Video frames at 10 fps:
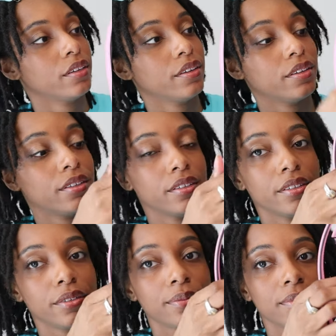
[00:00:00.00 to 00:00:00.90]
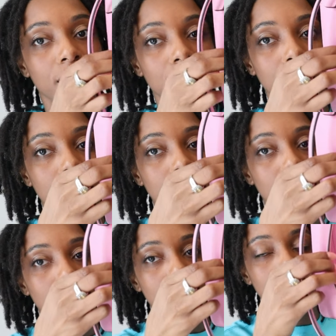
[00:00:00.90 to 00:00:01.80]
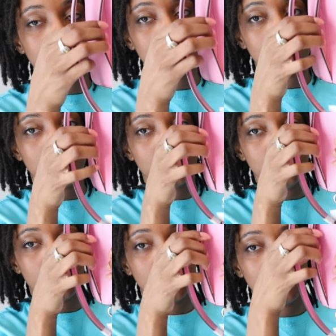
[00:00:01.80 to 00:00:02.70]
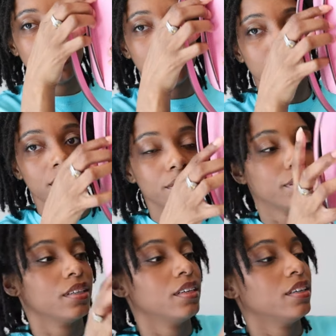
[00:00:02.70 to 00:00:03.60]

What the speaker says: I like this little life fashion.